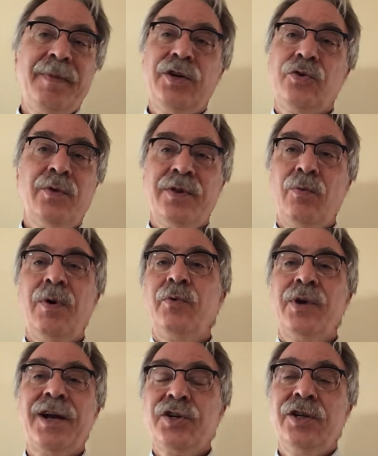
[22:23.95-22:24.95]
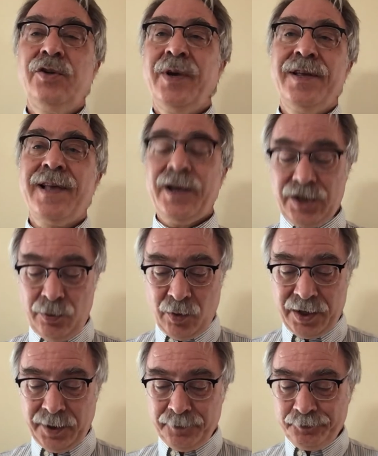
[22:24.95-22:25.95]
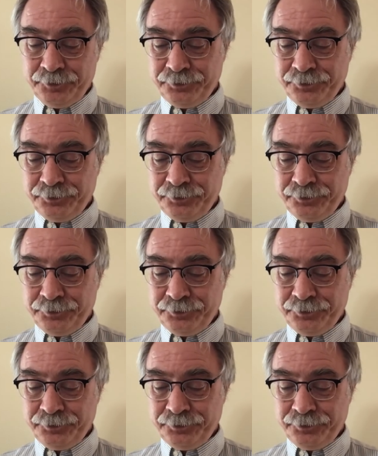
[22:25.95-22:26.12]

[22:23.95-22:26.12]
make sure that what we're actually doing is actually working.